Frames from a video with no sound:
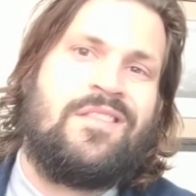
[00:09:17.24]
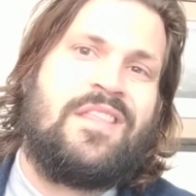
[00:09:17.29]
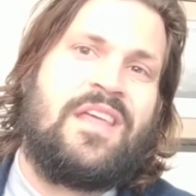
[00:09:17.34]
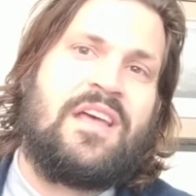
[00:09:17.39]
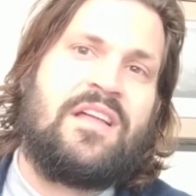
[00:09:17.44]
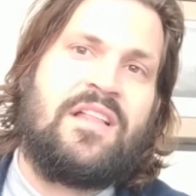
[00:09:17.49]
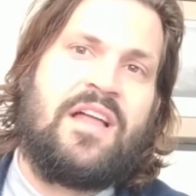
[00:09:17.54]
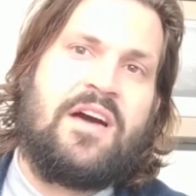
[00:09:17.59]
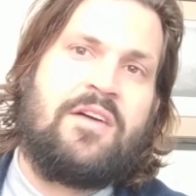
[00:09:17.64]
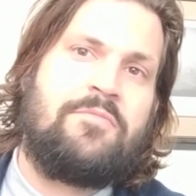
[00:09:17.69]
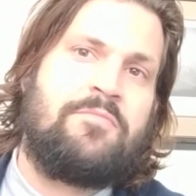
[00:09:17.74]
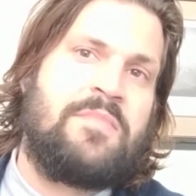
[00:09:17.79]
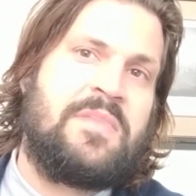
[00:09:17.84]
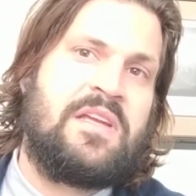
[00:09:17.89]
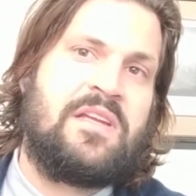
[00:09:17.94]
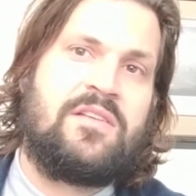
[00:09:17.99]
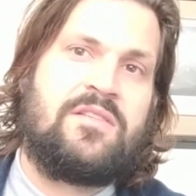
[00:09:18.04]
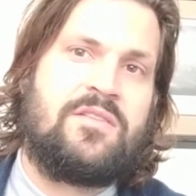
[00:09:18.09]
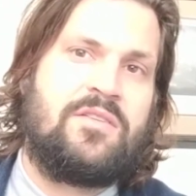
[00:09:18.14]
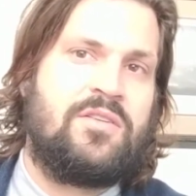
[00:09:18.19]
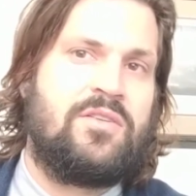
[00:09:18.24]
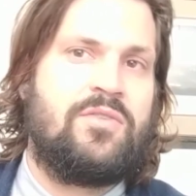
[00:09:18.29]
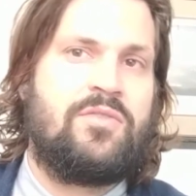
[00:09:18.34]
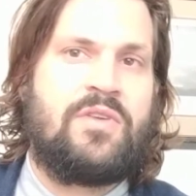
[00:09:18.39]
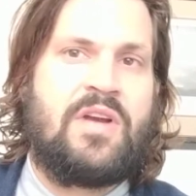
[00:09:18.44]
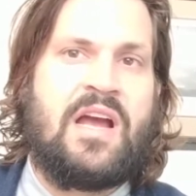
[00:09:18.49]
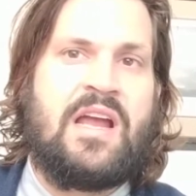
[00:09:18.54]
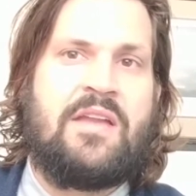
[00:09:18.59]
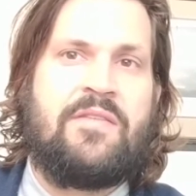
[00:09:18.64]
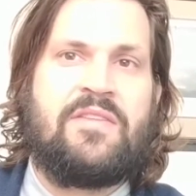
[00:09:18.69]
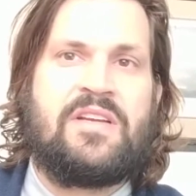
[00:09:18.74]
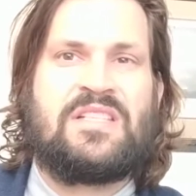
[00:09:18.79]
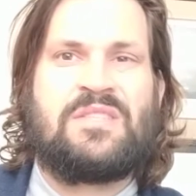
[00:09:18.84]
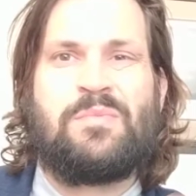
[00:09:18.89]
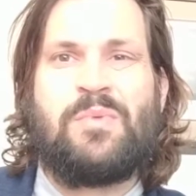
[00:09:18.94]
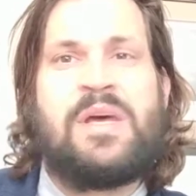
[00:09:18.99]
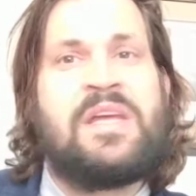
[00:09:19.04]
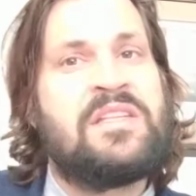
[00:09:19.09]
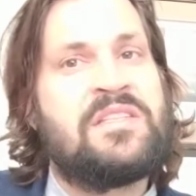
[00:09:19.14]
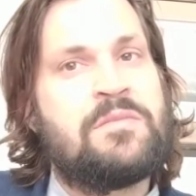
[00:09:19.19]
they allowed me to kind of
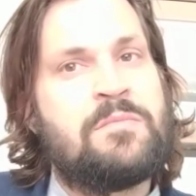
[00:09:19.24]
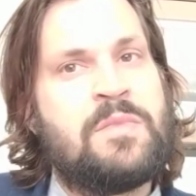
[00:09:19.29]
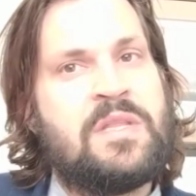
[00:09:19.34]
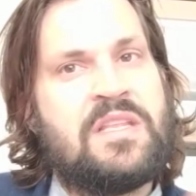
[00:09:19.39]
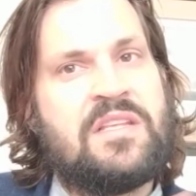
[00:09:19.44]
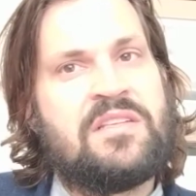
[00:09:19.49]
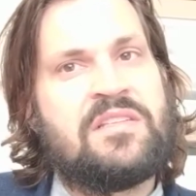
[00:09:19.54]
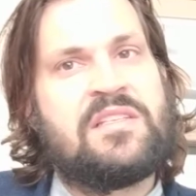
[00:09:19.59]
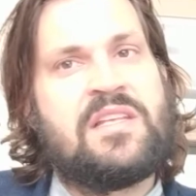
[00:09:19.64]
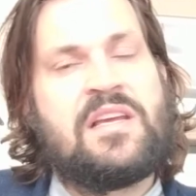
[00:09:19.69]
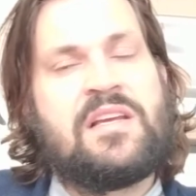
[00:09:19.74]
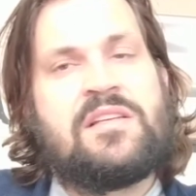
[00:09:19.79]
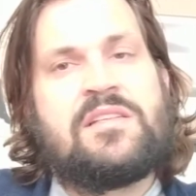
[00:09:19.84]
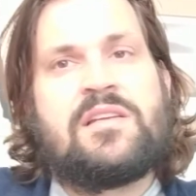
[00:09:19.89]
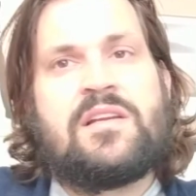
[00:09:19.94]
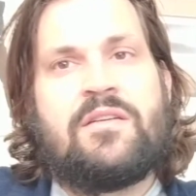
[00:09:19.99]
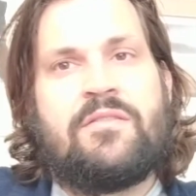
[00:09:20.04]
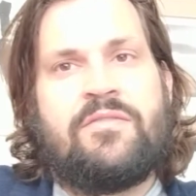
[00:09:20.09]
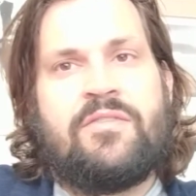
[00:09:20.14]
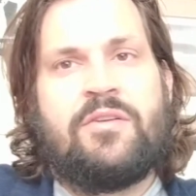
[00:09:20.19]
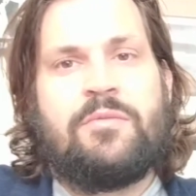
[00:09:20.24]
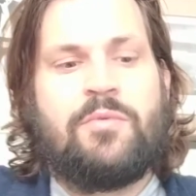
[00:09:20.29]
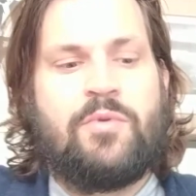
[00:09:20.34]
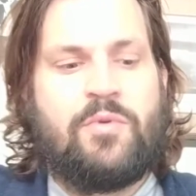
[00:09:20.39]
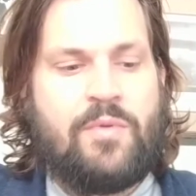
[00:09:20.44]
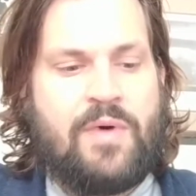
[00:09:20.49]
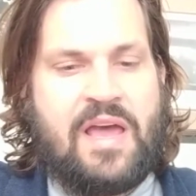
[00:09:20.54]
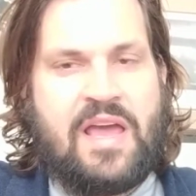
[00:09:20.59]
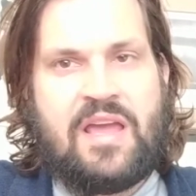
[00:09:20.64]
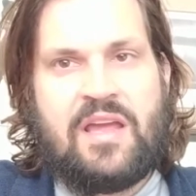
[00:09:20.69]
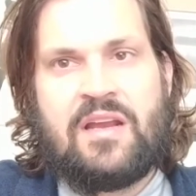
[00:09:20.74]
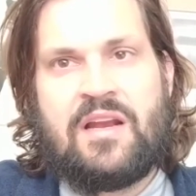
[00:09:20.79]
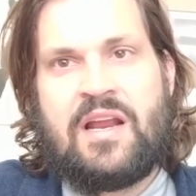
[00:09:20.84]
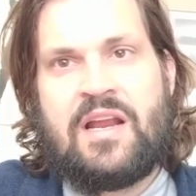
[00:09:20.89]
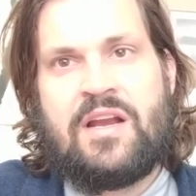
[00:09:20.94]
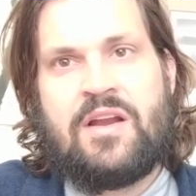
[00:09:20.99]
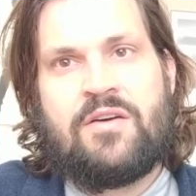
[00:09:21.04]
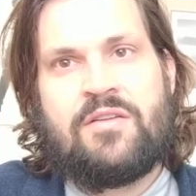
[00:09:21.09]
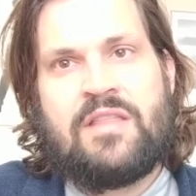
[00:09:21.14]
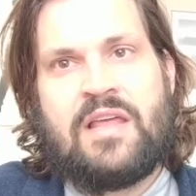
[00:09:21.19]
explain some of these things in a verbal way, and
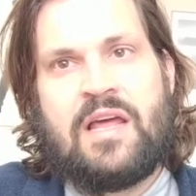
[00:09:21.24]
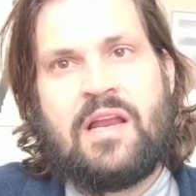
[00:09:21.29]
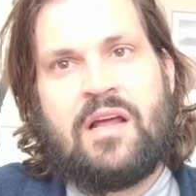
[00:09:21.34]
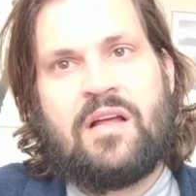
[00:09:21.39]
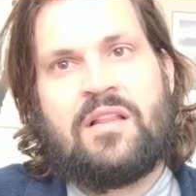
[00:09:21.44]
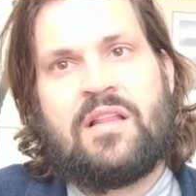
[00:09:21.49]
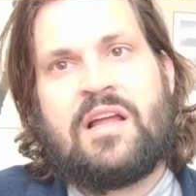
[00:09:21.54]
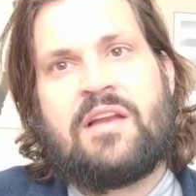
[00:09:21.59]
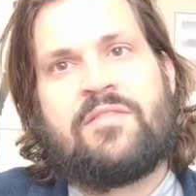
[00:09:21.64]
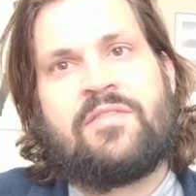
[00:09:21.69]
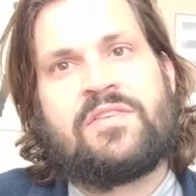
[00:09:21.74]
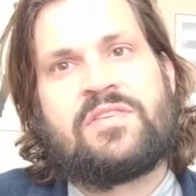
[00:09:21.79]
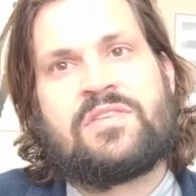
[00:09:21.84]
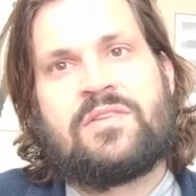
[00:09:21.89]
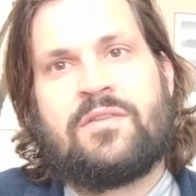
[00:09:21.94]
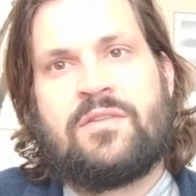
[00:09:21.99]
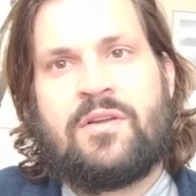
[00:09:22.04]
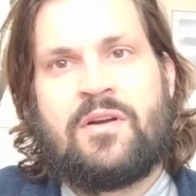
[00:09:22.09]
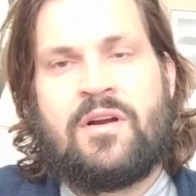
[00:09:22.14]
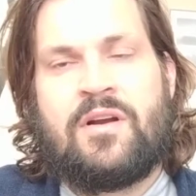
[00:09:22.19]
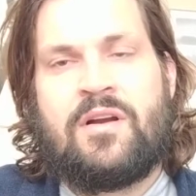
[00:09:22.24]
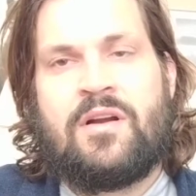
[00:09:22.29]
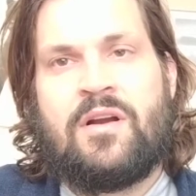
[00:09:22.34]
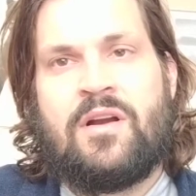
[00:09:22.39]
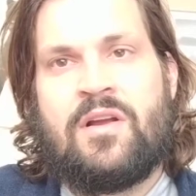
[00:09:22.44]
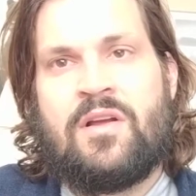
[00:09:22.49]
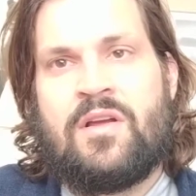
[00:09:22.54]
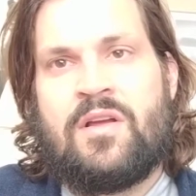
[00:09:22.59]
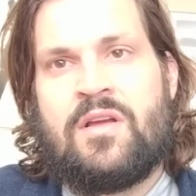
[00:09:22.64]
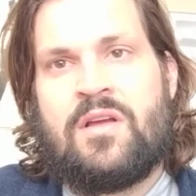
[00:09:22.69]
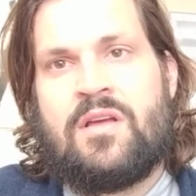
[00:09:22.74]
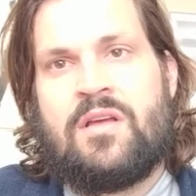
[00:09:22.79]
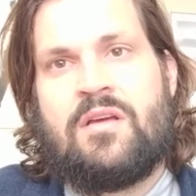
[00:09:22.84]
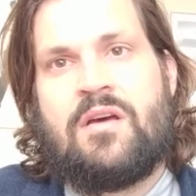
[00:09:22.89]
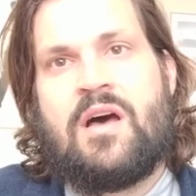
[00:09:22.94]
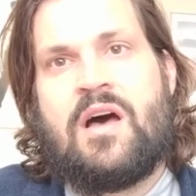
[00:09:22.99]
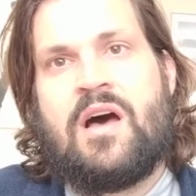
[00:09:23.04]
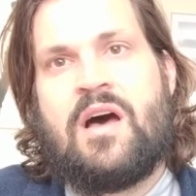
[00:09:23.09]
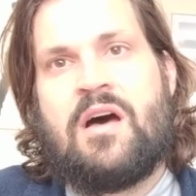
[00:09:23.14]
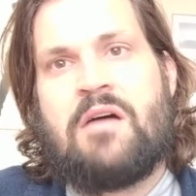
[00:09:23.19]
I know that a lot of us learn
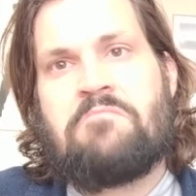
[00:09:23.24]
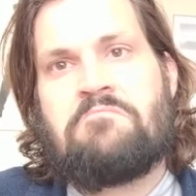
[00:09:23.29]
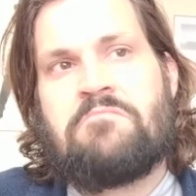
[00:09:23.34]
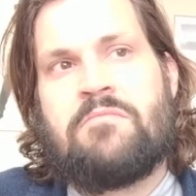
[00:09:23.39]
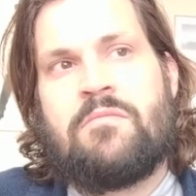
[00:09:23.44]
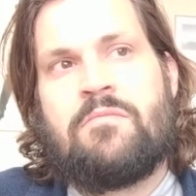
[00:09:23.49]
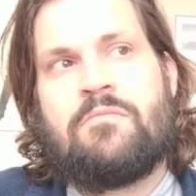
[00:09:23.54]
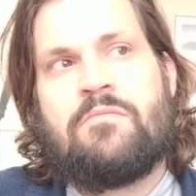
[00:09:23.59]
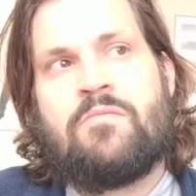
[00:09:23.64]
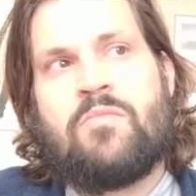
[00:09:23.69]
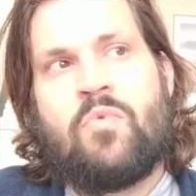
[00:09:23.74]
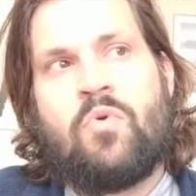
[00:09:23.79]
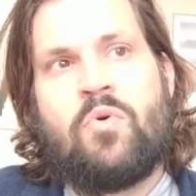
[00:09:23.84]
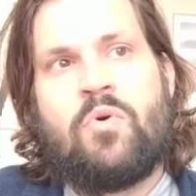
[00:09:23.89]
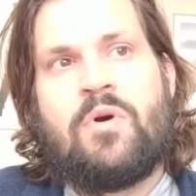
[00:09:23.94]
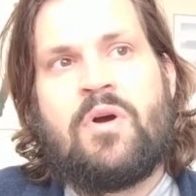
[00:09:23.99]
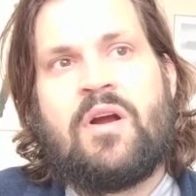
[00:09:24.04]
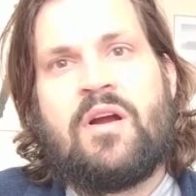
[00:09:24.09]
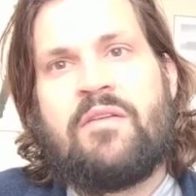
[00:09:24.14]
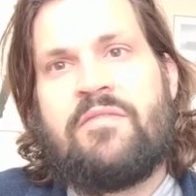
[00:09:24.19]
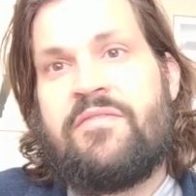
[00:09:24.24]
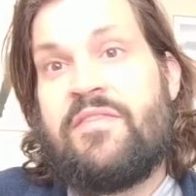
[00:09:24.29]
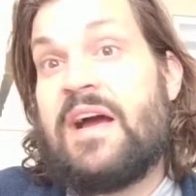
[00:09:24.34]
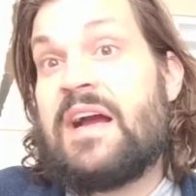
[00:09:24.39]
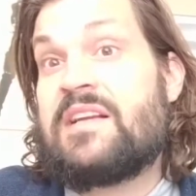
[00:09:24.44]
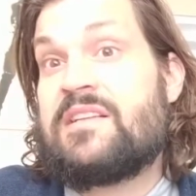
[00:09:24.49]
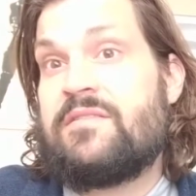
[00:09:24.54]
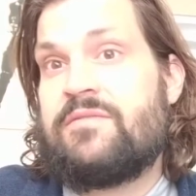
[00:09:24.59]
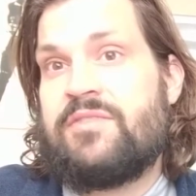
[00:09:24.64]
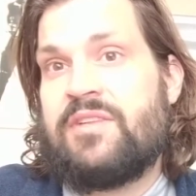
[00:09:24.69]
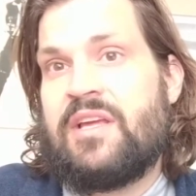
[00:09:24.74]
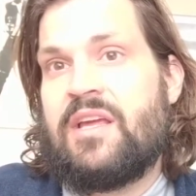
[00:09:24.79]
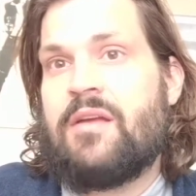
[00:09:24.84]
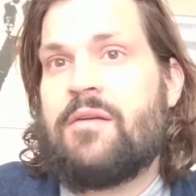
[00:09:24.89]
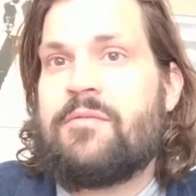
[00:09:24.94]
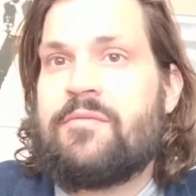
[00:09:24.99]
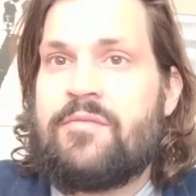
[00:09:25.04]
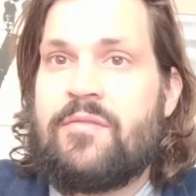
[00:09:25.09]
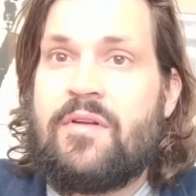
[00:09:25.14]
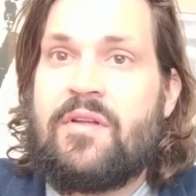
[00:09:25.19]
more effectively
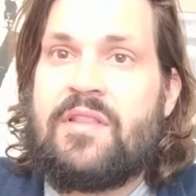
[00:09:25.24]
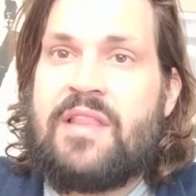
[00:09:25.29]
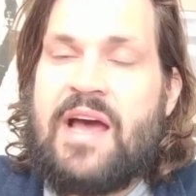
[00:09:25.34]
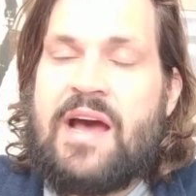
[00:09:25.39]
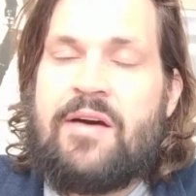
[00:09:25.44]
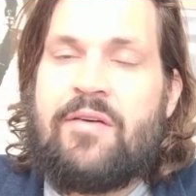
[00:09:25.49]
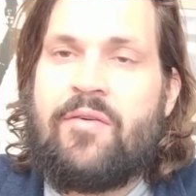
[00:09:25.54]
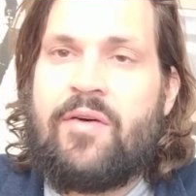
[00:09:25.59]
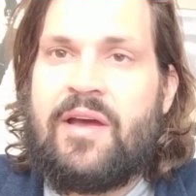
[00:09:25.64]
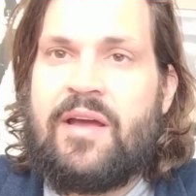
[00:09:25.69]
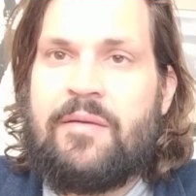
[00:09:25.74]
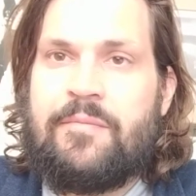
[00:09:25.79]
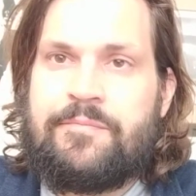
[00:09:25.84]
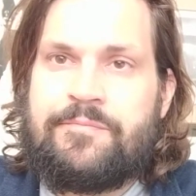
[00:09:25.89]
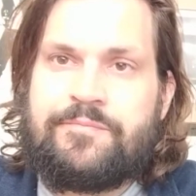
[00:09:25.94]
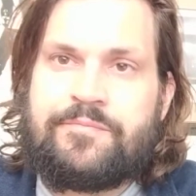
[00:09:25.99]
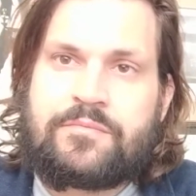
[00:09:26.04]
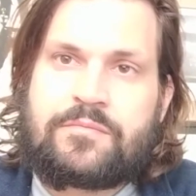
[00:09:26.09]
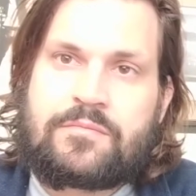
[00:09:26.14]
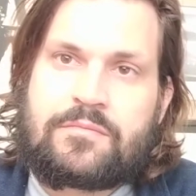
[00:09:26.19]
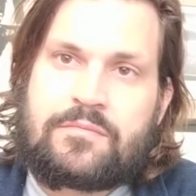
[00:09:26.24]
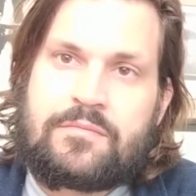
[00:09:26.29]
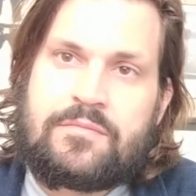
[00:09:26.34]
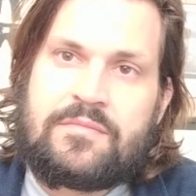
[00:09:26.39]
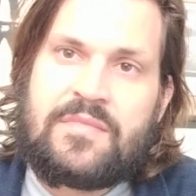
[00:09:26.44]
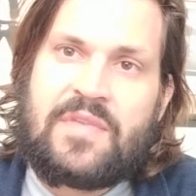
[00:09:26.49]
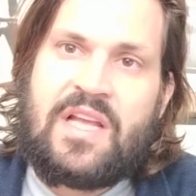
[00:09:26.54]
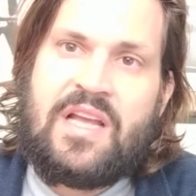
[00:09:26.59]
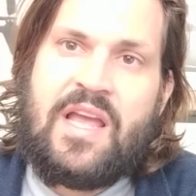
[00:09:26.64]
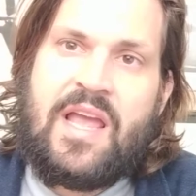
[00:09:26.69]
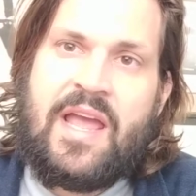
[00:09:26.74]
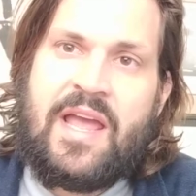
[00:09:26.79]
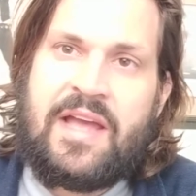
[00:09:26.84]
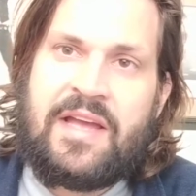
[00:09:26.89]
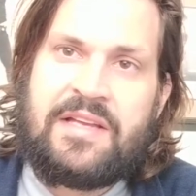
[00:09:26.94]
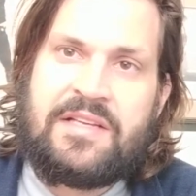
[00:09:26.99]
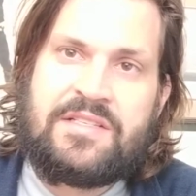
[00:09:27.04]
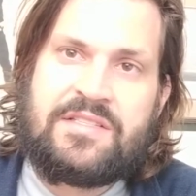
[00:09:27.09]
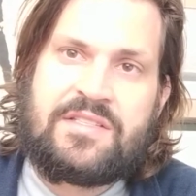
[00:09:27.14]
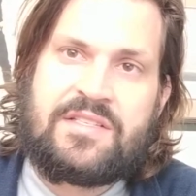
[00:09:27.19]
that way.
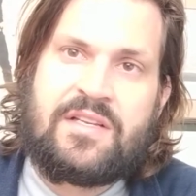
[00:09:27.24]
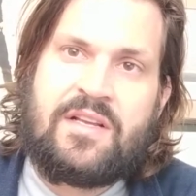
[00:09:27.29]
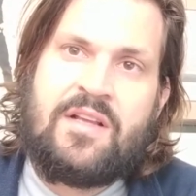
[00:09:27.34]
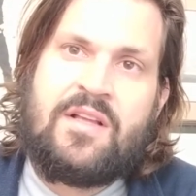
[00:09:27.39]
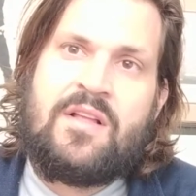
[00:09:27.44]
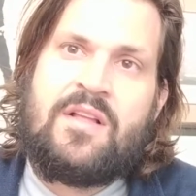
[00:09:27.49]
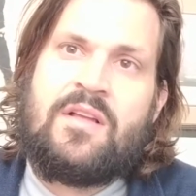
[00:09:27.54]
And